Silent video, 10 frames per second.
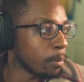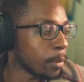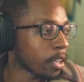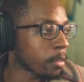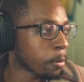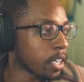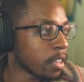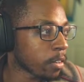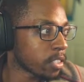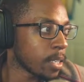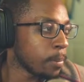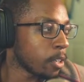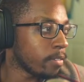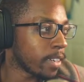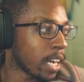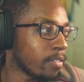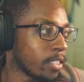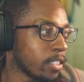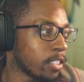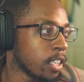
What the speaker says: Book 3 13.5 inch